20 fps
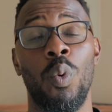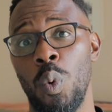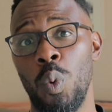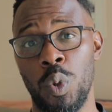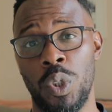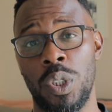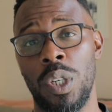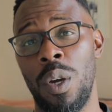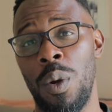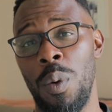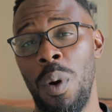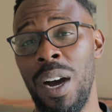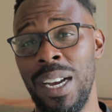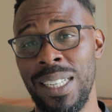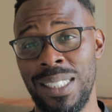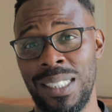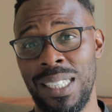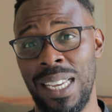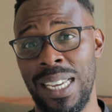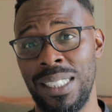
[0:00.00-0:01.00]
Also,
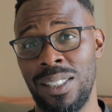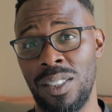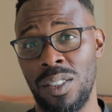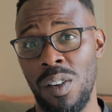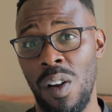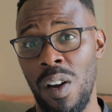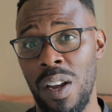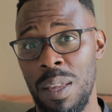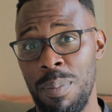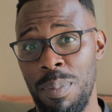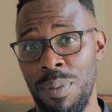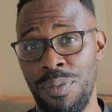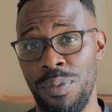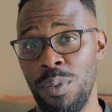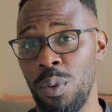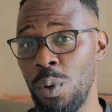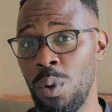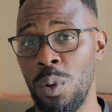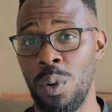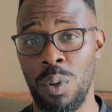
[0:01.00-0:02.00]
I'd say slightly
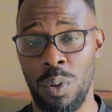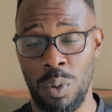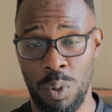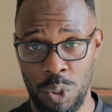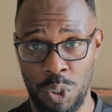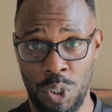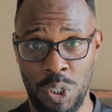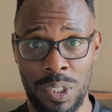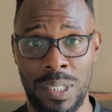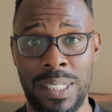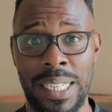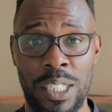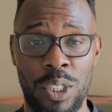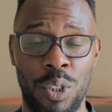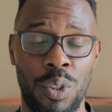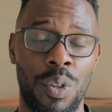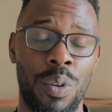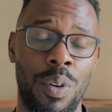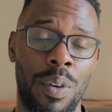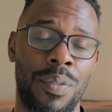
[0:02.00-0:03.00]
before or just as
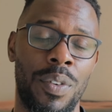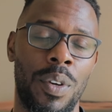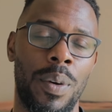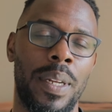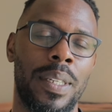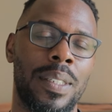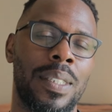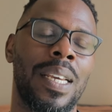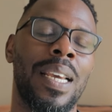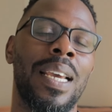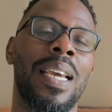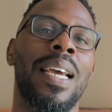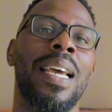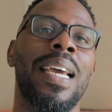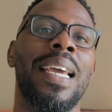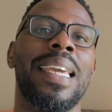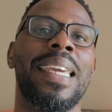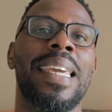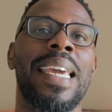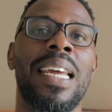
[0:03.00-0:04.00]
you're doing viewings,
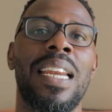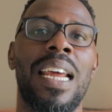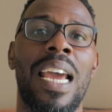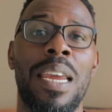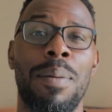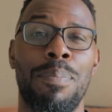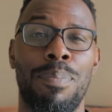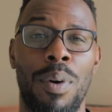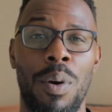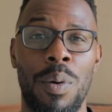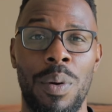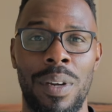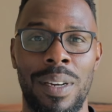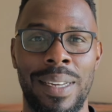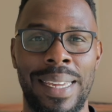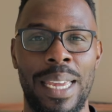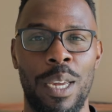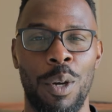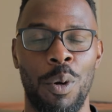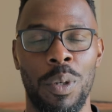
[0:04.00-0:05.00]
get a broker,
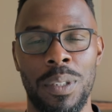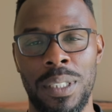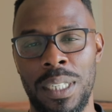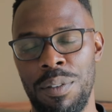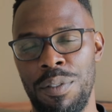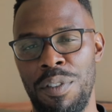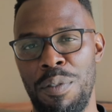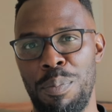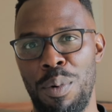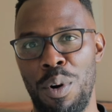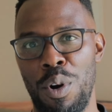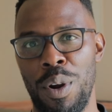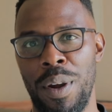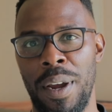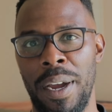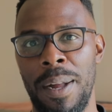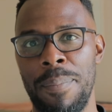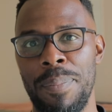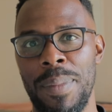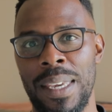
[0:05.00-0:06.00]
get in contact with a broker